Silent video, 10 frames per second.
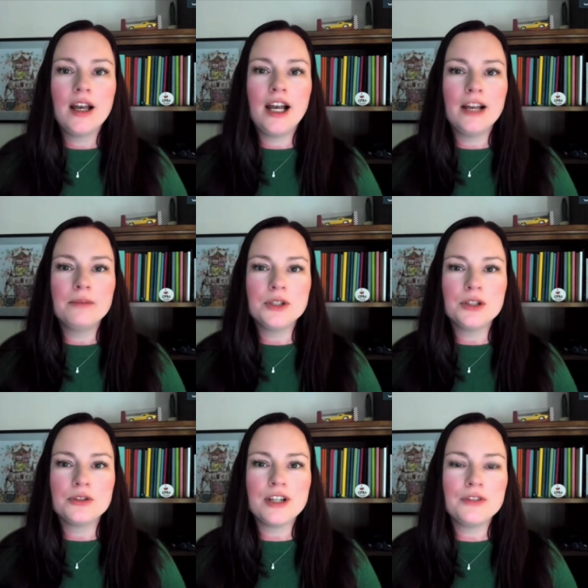You know,
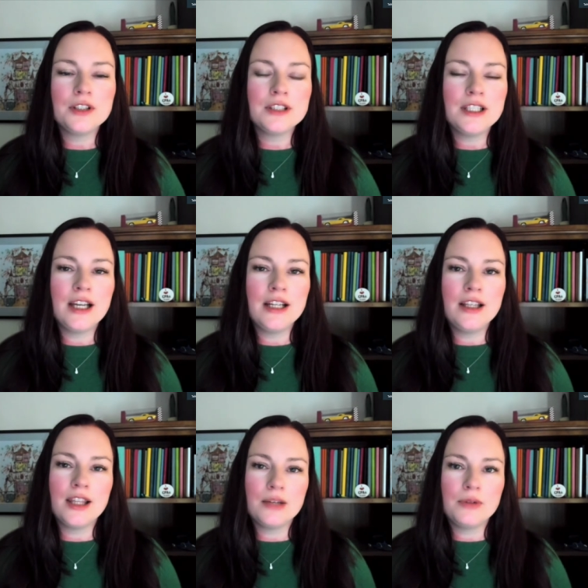definitely
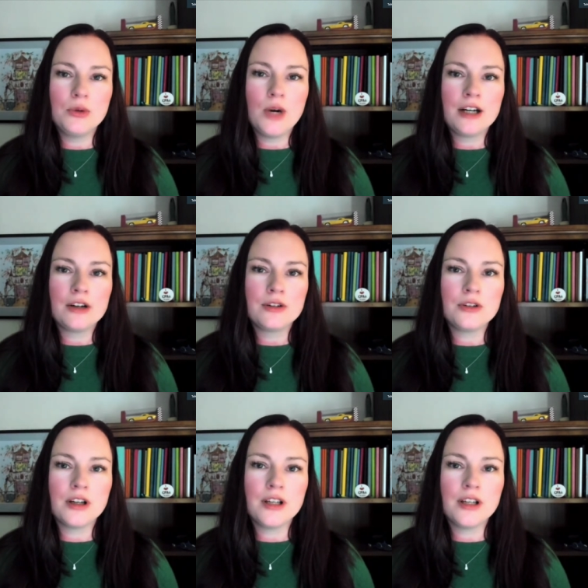anything that required